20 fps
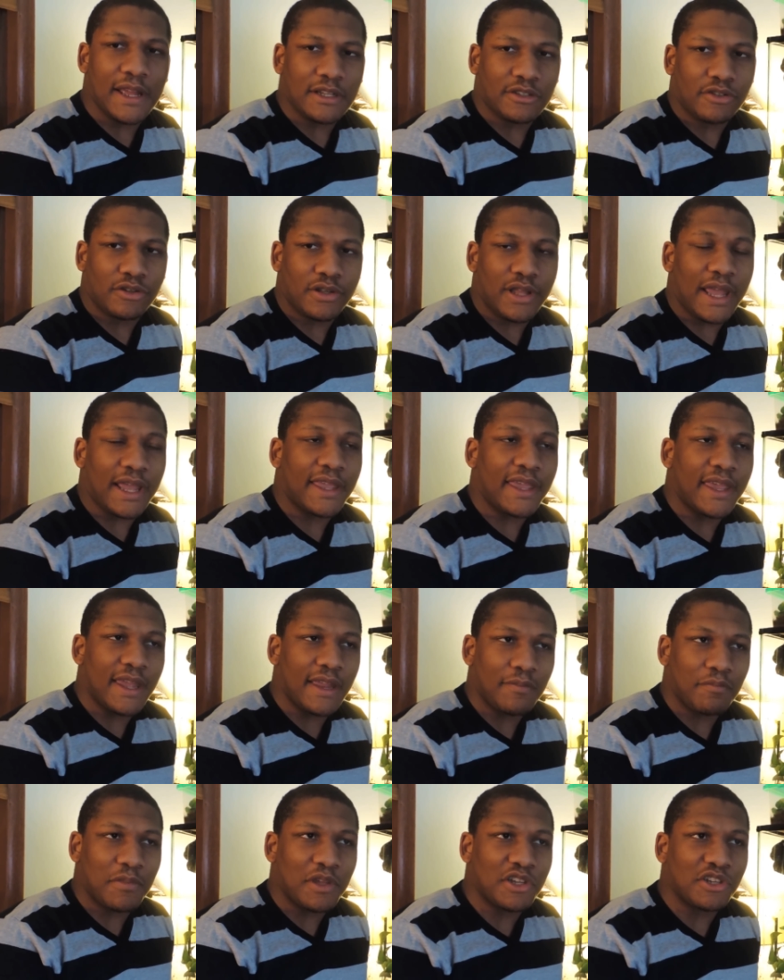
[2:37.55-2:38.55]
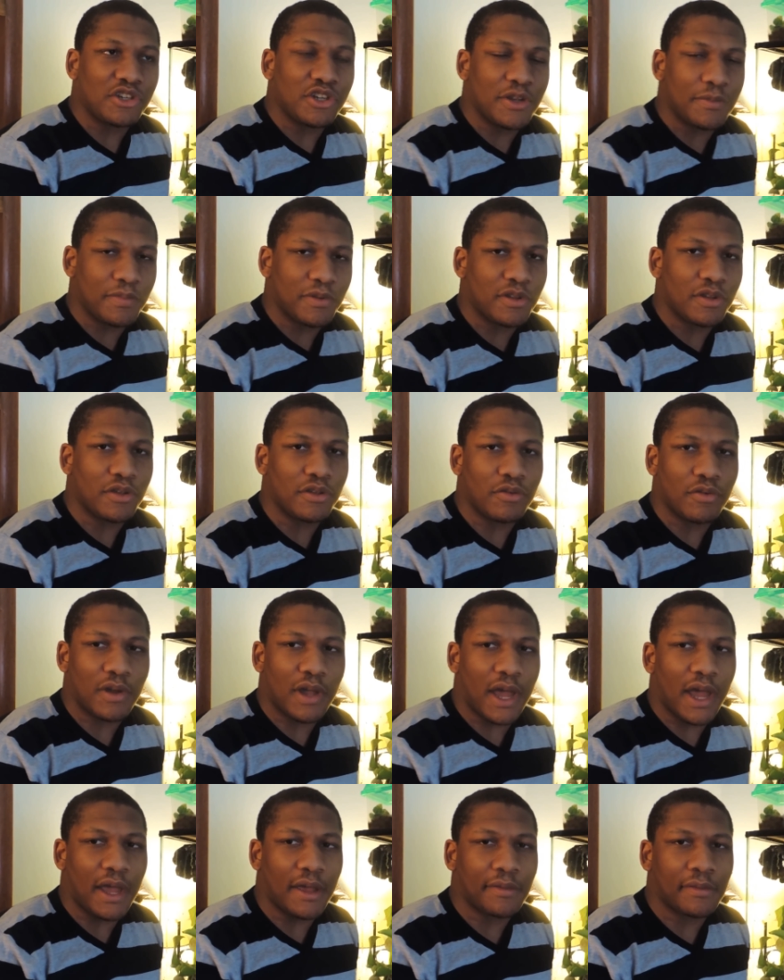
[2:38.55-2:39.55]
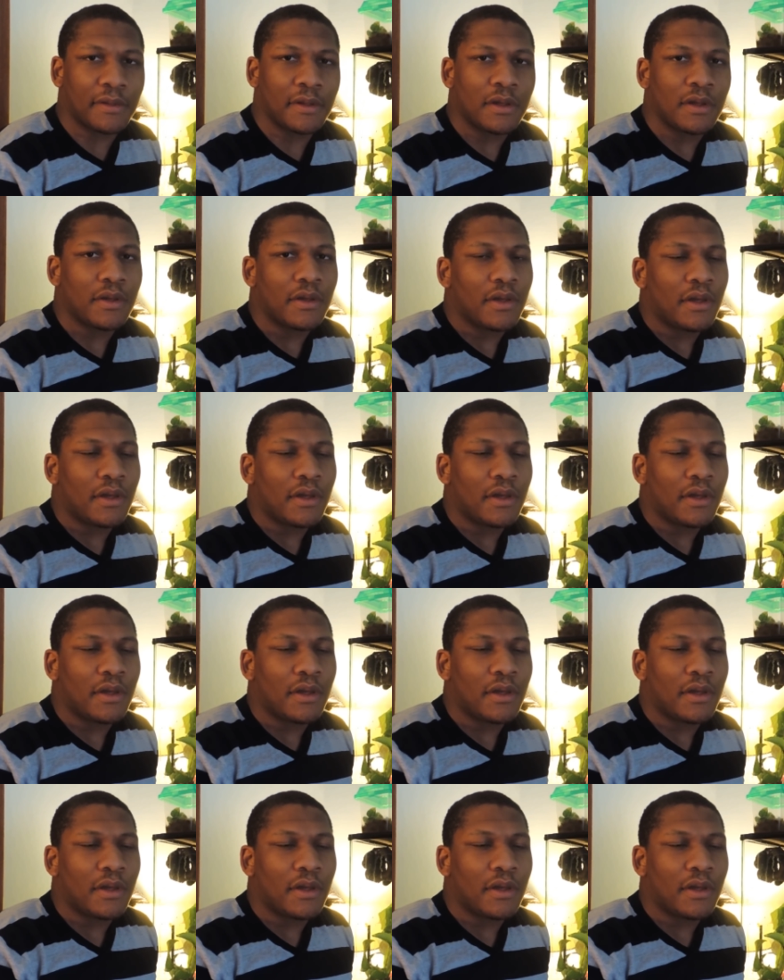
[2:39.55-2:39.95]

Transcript: nature that can be shipped to you guys.